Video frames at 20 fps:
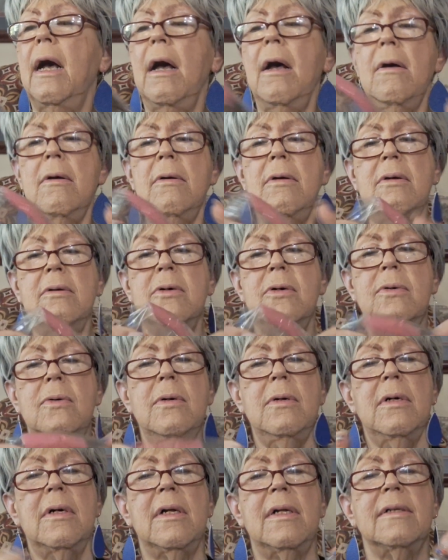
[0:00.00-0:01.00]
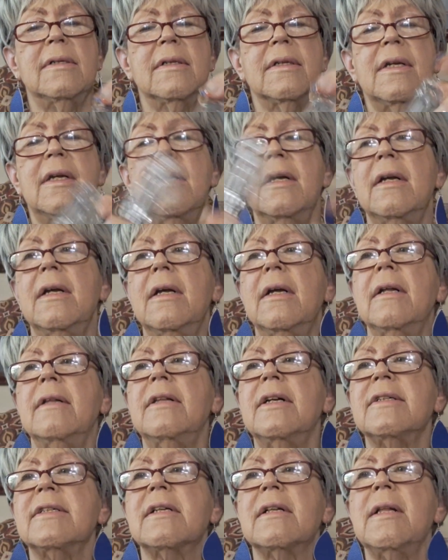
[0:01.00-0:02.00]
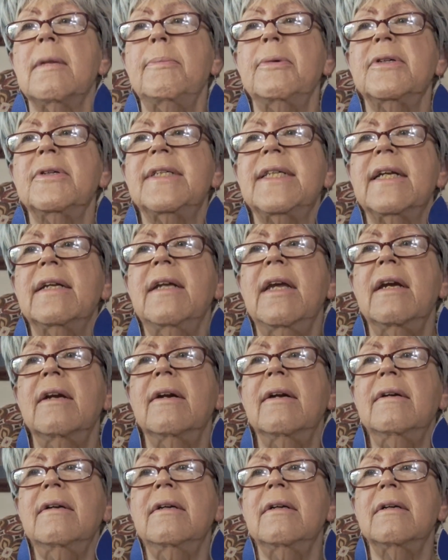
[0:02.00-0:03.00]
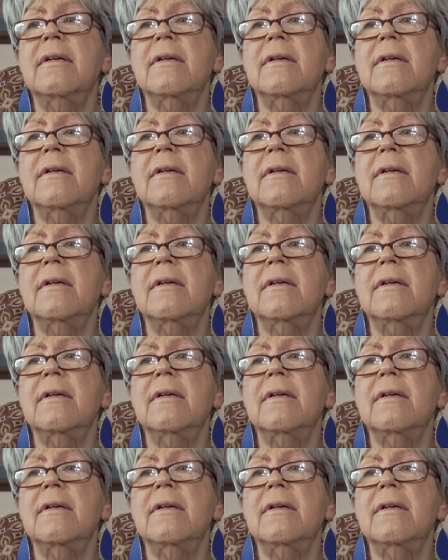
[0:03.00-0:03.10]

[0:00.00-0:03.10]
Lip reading: Oh, cool. There's clippers in here.